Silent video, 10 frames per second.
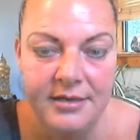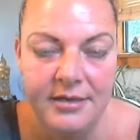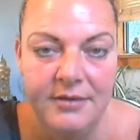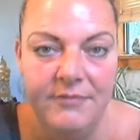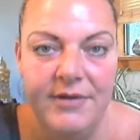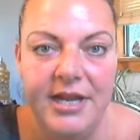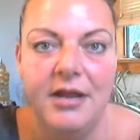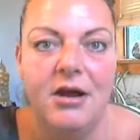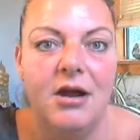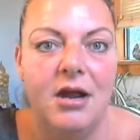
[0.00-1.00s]

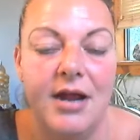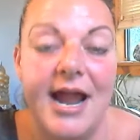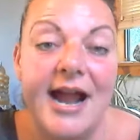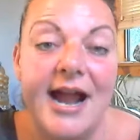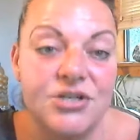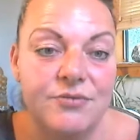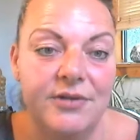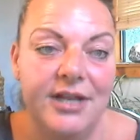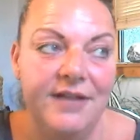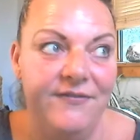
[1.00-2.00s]
we are
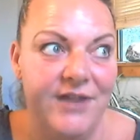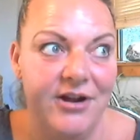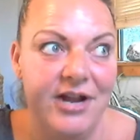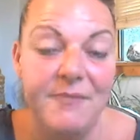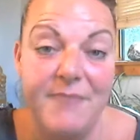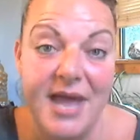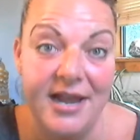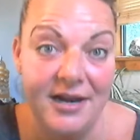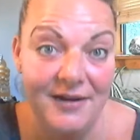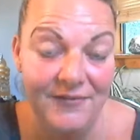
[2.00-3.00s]
actually very
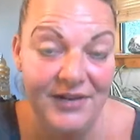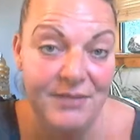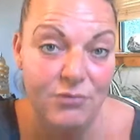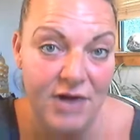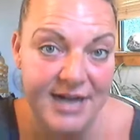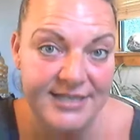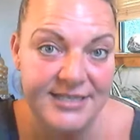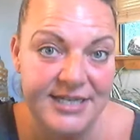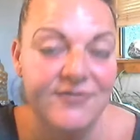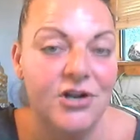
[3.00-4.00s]
competitively
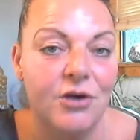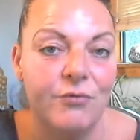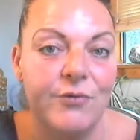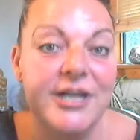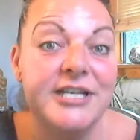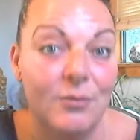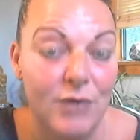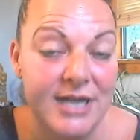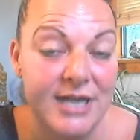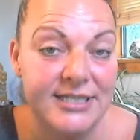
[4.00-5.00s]
priced, even our retail
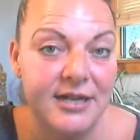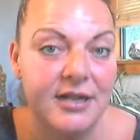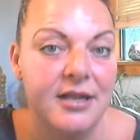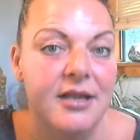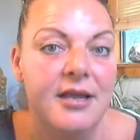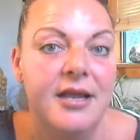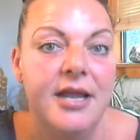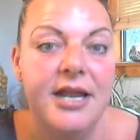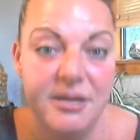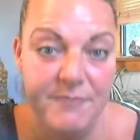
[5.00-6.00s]
pricing,
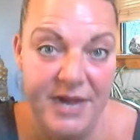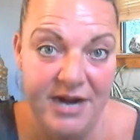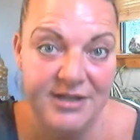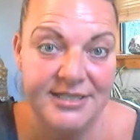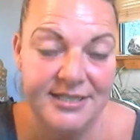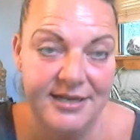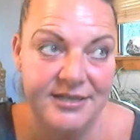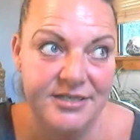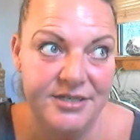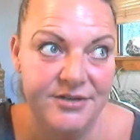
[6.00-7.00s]
in
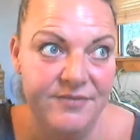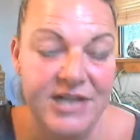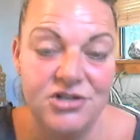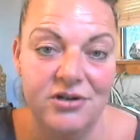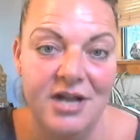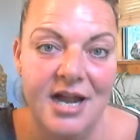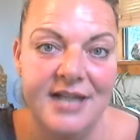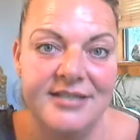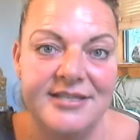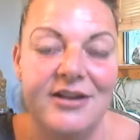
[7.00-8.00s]
comparison to major
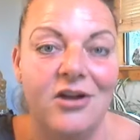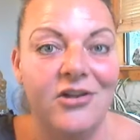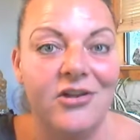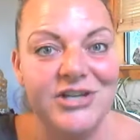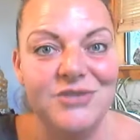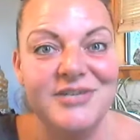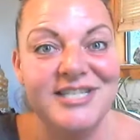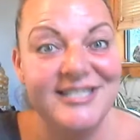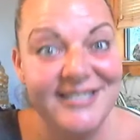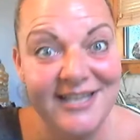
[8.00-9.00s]
lines that all they do is
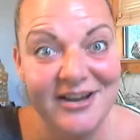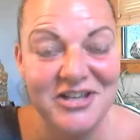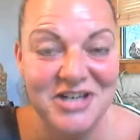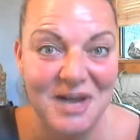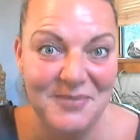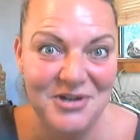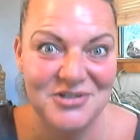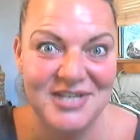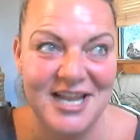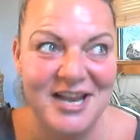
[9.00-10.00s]
sit on the top of
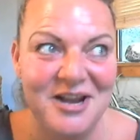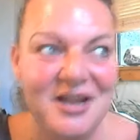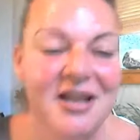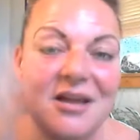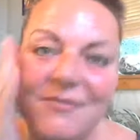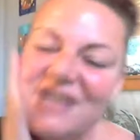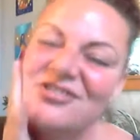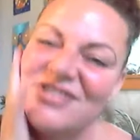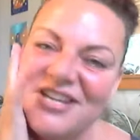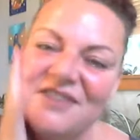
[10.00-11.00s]
your skin and make
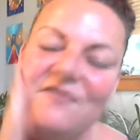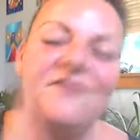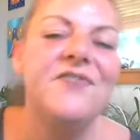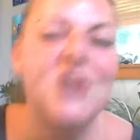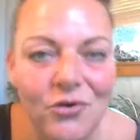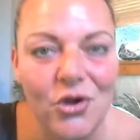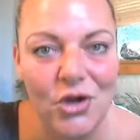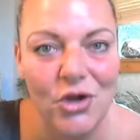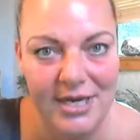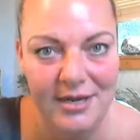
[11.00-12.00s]
your skin feel good.